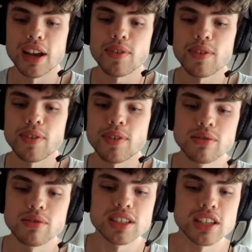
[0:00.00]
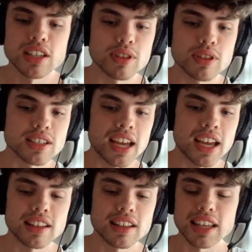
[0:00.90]
I've had a lot of success with this deck,
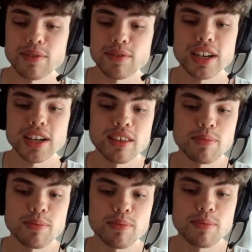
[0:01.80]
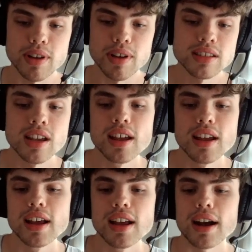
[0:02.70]
even in the past metas.
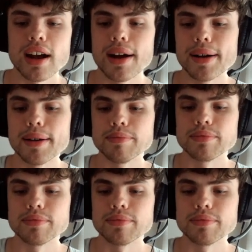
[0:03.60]
Um,